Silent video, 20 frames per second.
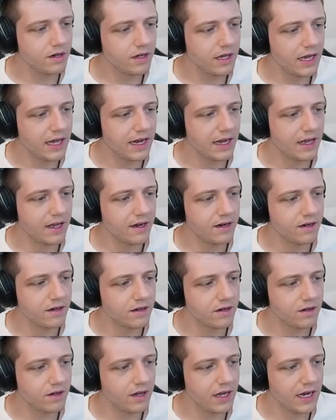Hang on,
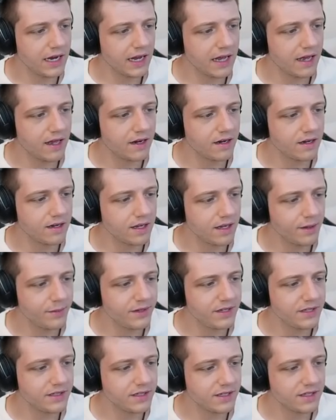hang on. Let
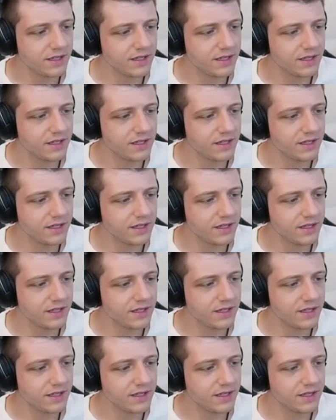me,